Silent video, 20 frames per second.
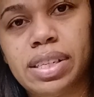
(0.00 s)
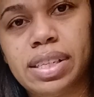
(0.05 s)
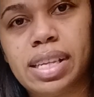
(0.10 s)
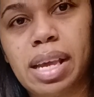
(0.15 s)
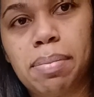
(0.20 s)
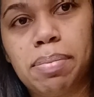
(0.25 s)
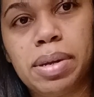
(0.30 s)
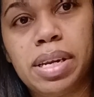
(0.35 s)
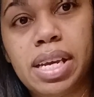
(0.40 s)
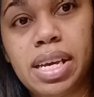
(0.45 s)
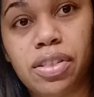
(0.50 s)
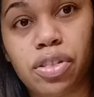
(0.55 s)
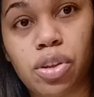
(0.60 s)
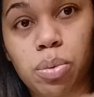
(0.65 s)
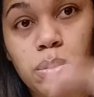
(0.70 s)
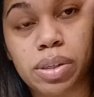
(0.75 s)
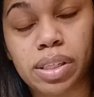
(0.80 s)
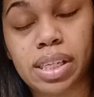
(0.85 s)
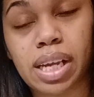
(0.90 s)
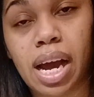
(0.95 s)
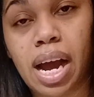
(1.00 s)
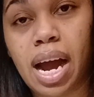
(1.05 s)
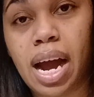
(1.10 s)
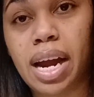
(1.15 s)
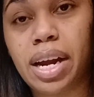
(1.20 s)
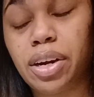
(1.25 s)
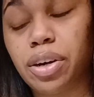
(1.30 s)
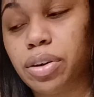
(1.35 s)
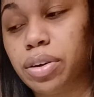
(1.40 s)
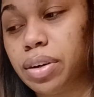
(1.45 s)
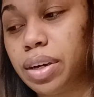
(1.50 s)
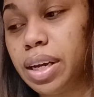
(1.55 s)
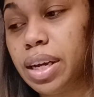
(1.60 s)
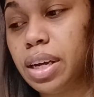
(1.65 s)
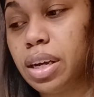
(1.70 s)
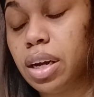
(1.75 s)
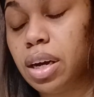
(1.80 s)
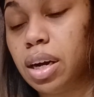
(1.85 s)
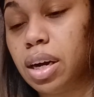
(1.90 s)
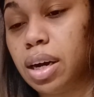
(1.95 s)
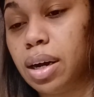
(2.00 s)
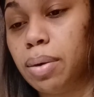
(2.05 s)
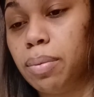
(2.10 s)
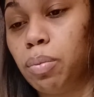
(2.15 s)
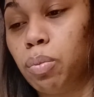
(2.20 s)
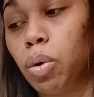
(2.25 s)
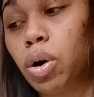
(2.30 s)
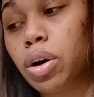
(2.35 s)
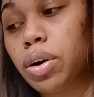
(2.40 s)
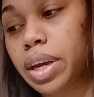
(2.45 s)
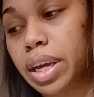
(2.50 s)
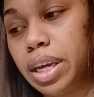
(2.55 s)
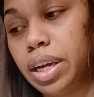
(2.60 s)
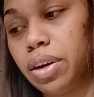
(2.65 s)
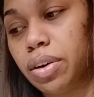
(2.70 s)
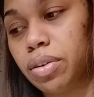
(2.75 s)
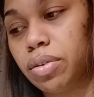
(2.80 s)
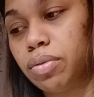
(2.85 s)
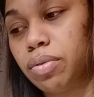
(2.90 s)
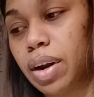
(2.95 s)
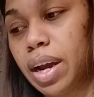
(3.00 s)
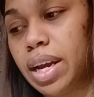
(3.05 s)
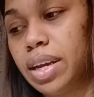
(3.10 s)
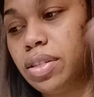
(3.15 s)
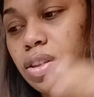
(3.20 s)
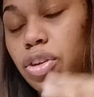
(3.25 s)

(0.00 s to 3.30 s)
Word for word: stepping in, there was higher uh, work here, right?